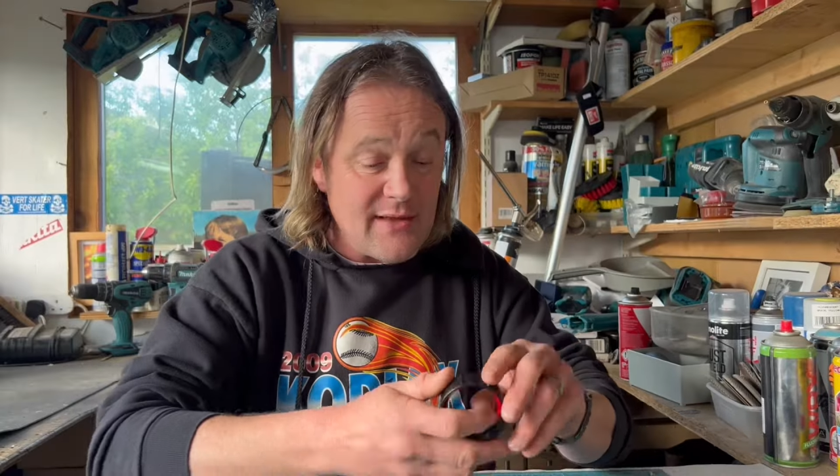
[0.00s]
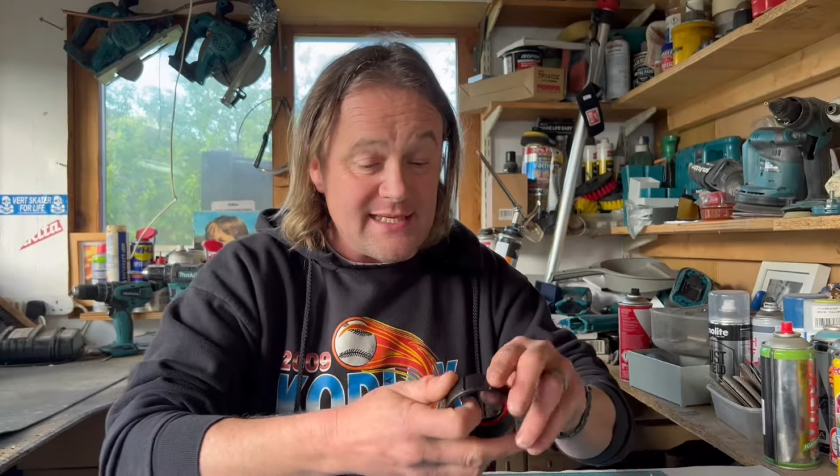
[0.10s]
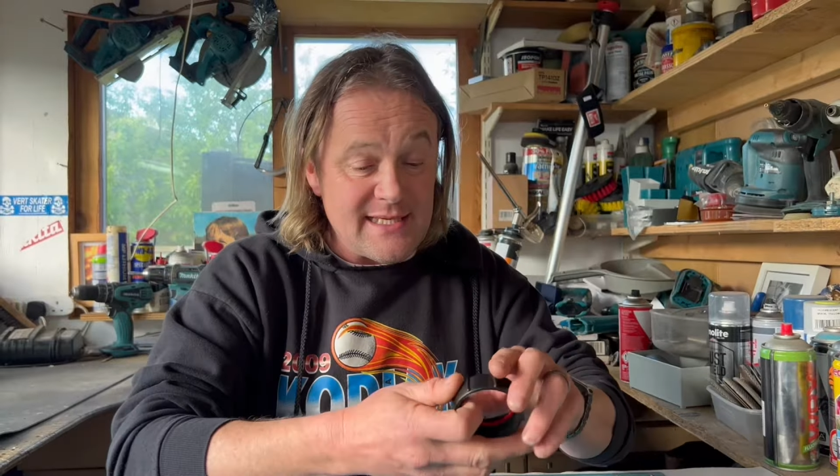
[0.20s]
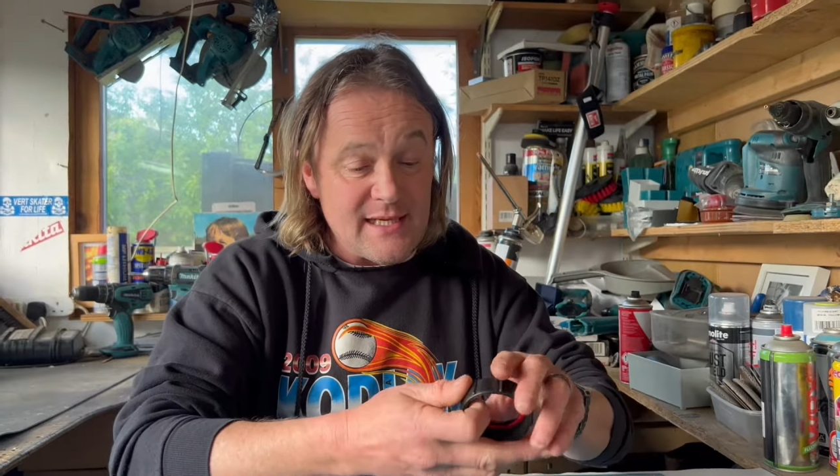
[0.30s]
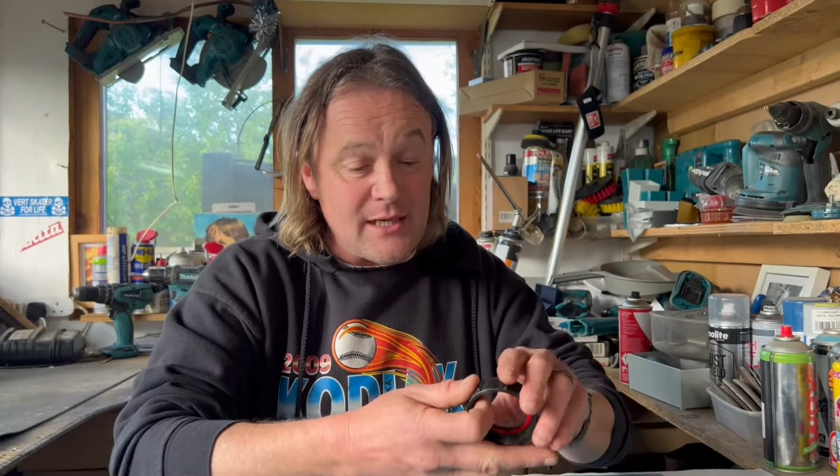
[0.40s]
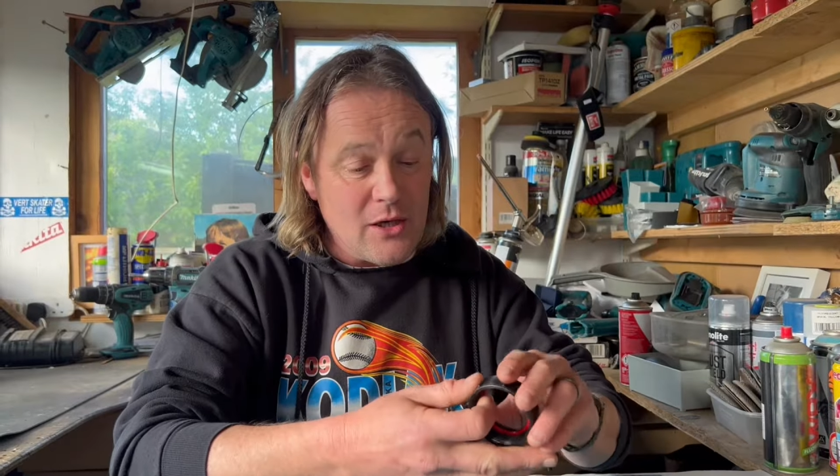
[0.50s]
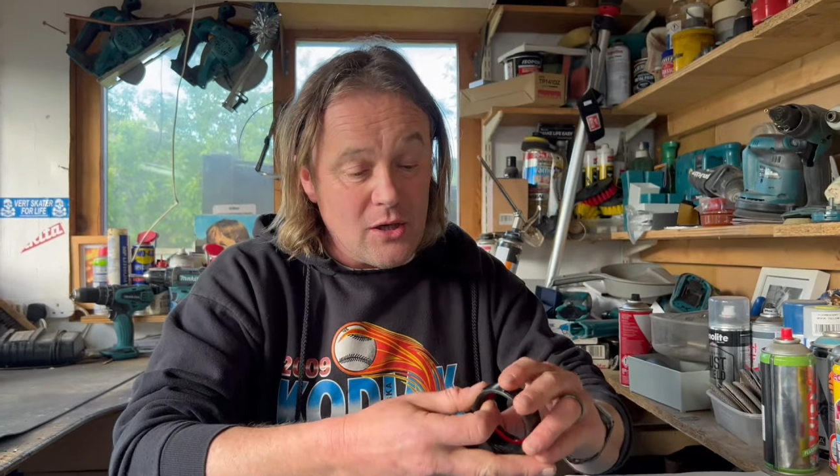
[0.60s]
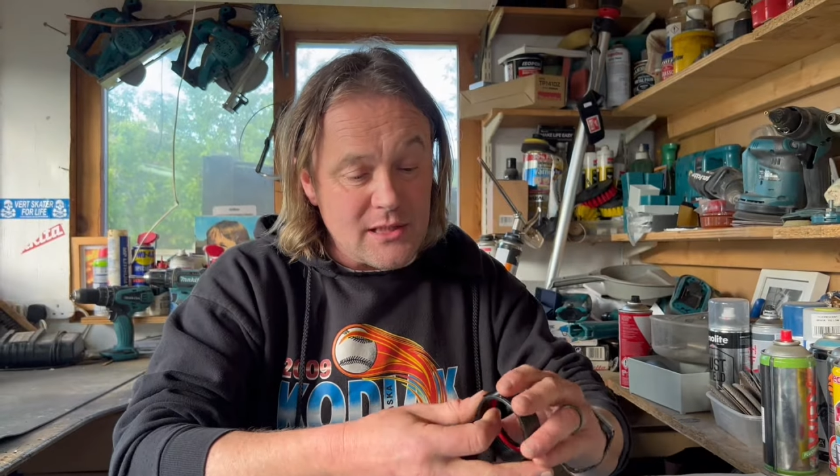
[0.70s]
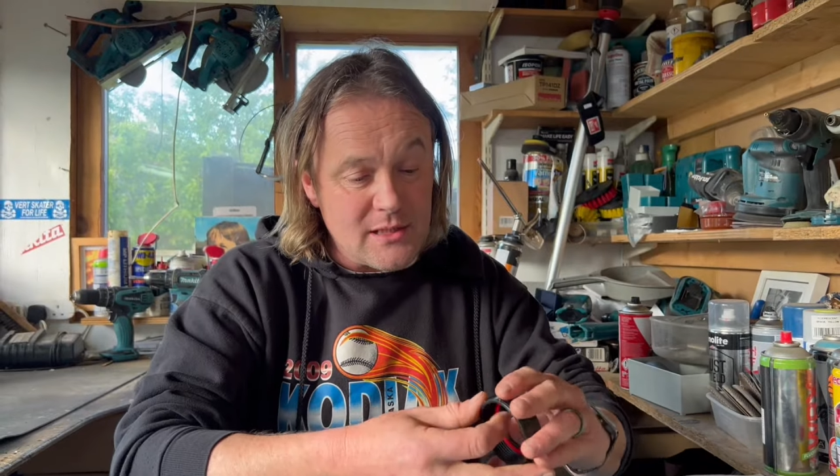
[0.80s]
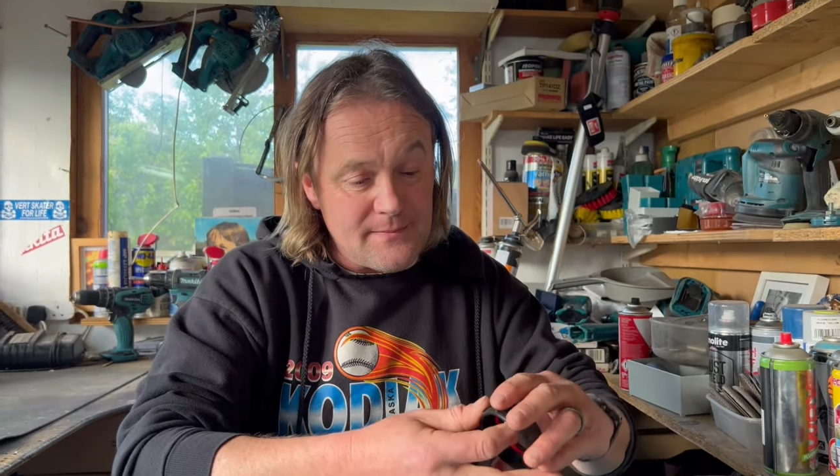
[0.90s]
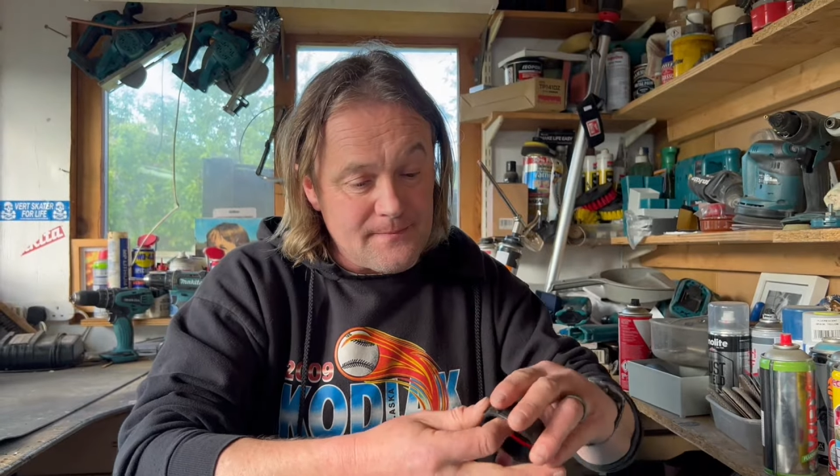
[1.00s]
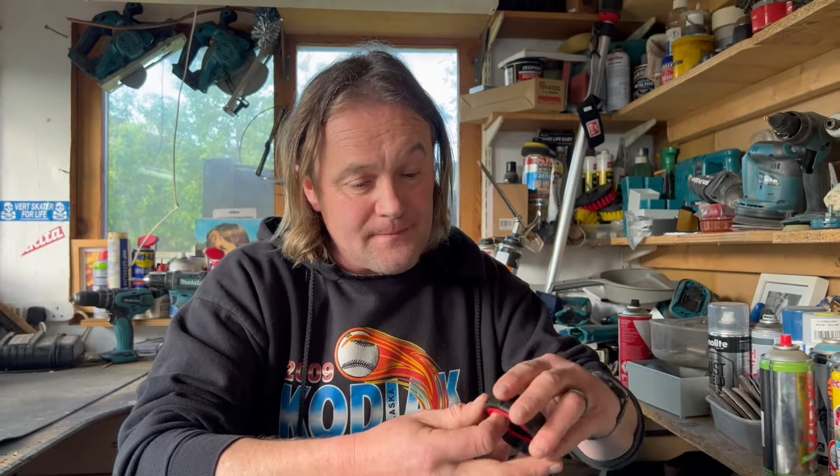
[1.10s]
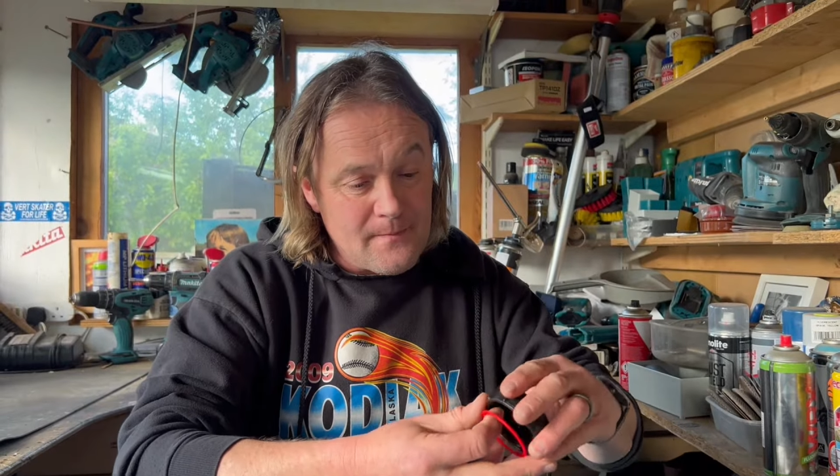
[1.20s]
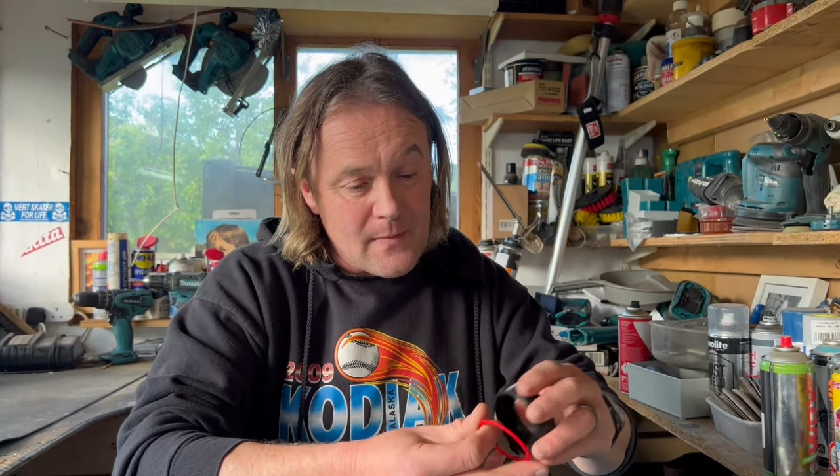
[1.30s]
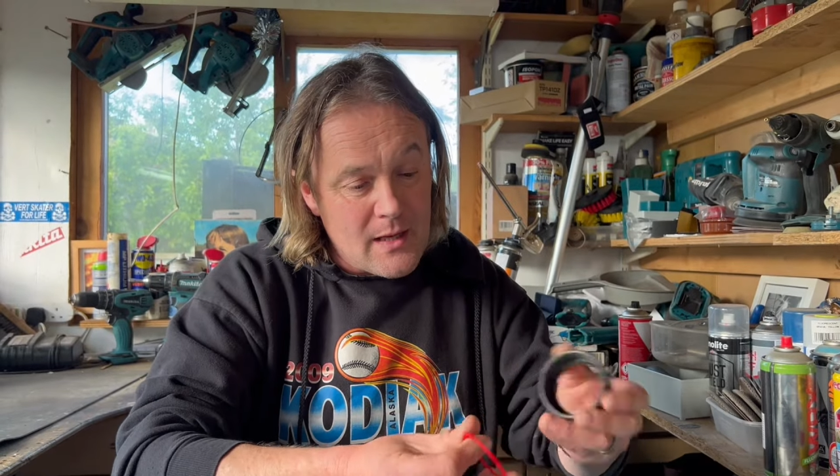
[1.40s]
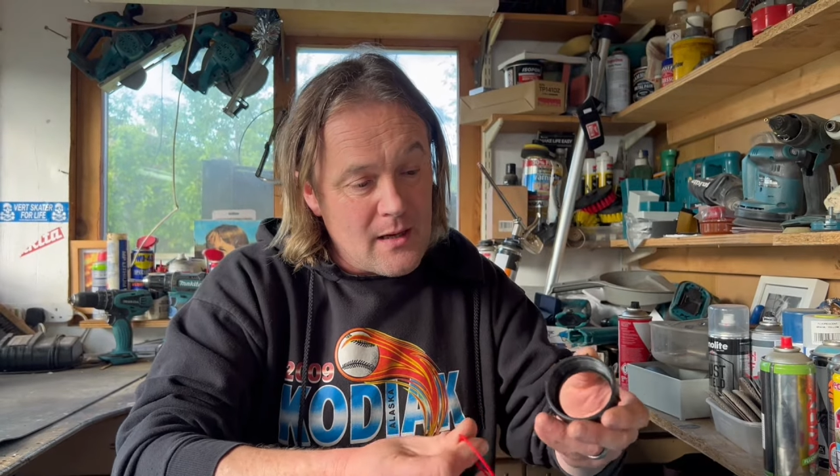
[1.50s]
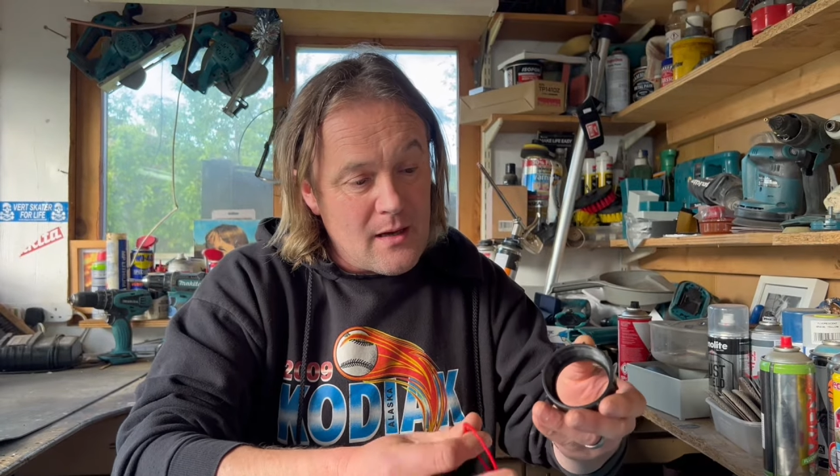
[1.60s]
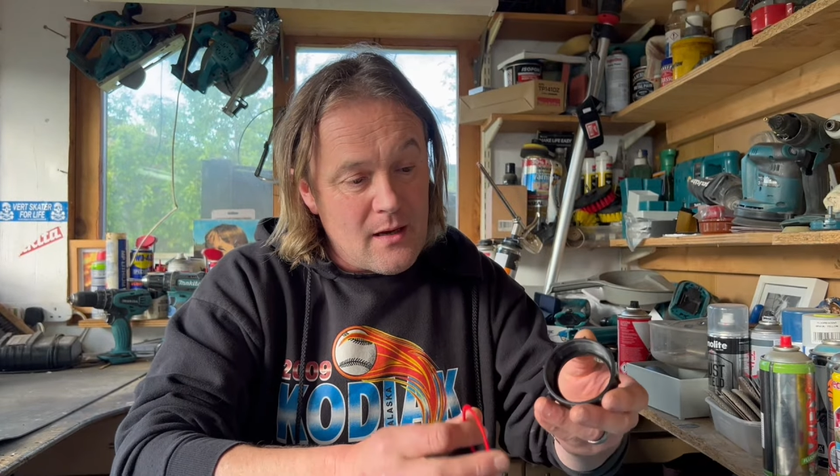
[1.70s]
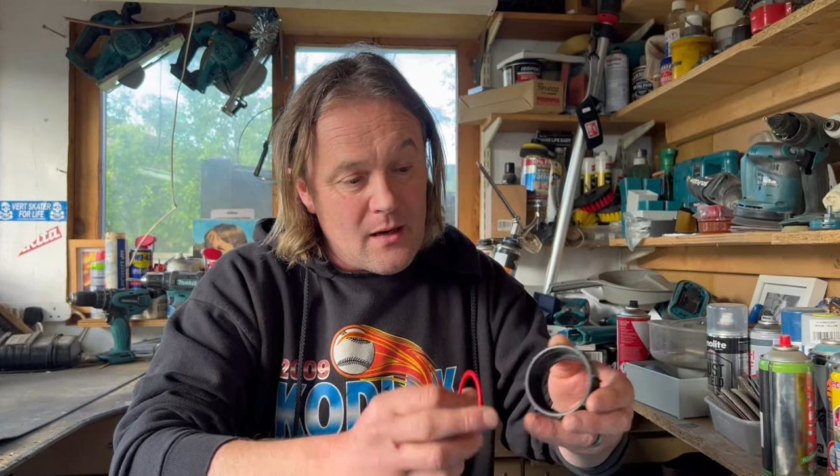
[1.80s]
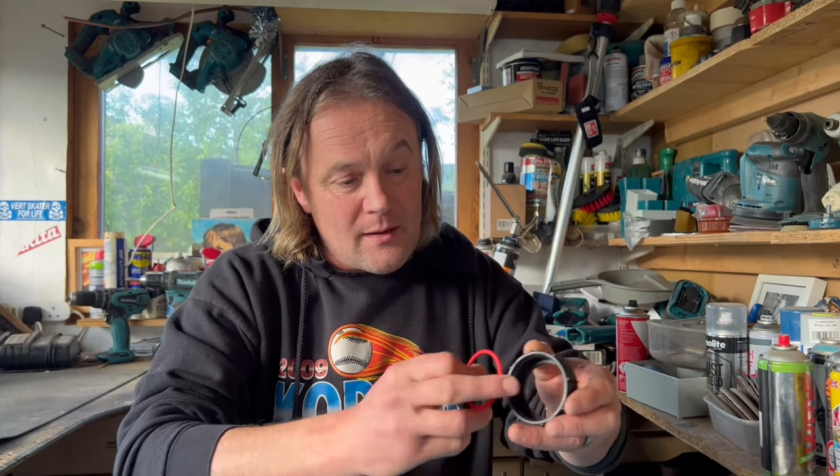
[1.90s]
this is the nut.
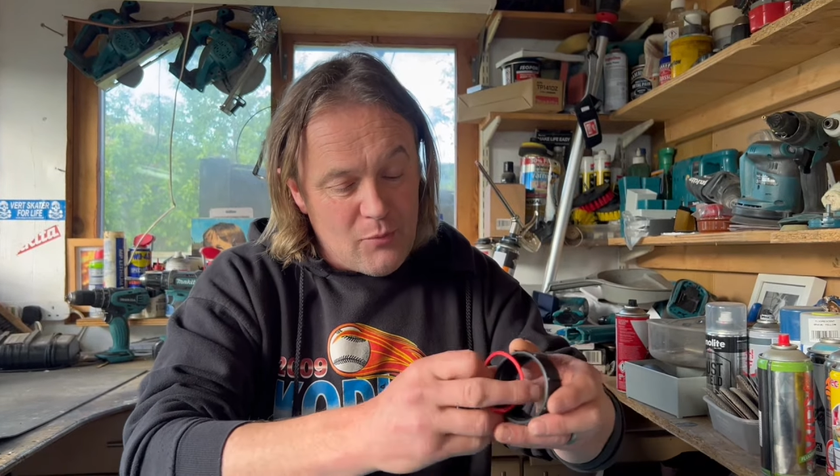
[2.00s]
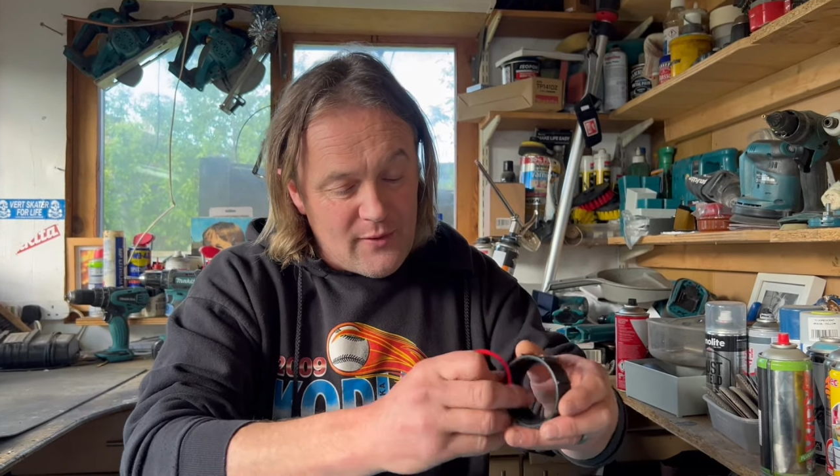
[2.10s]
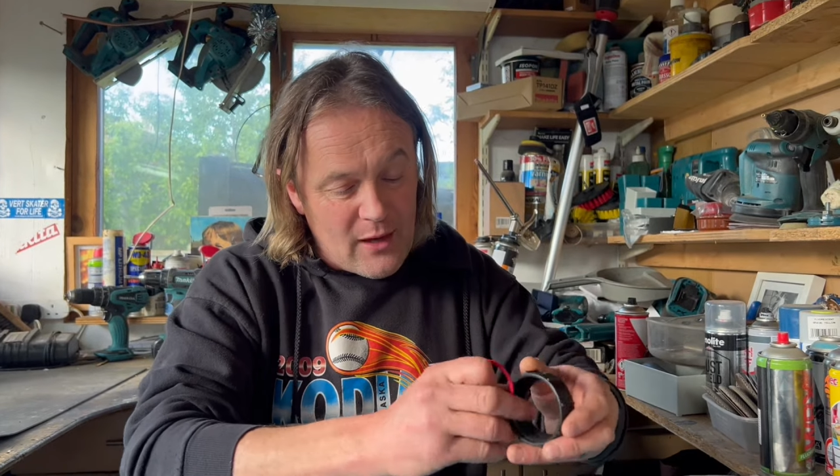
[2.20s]
Put